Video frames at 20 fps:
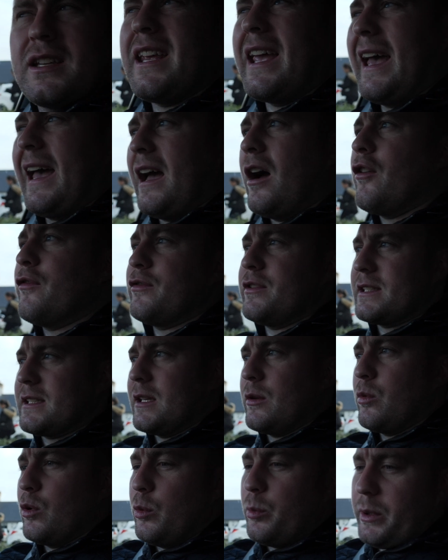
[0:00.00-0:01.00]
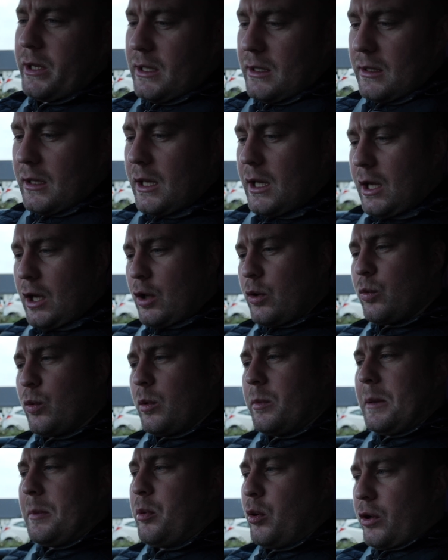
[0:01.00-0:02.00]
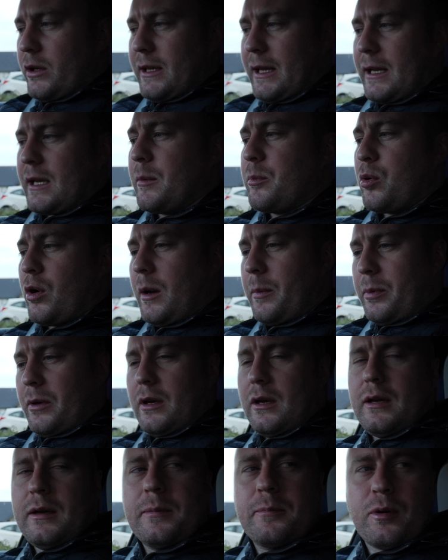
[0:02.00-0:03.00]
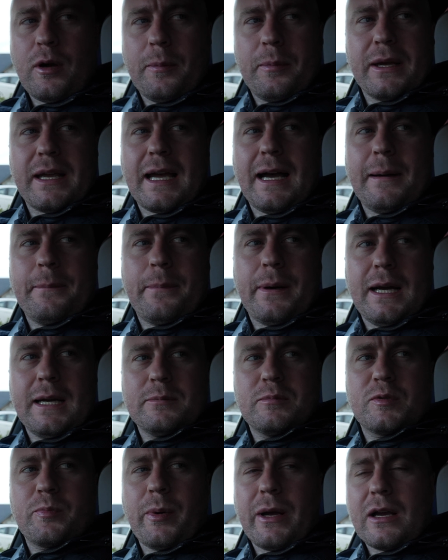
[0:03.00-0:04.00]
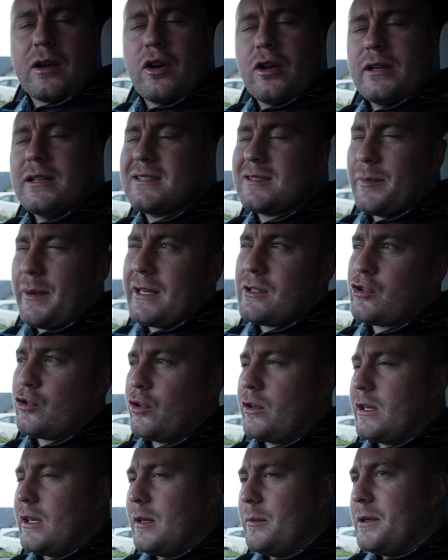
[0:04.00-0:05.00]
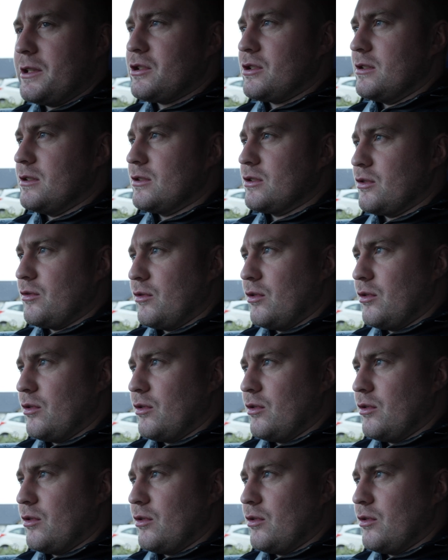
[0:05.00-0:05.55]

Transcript: Yeah, obviously we'll be putting like a proper cap pipes back on it to make sure the emissions are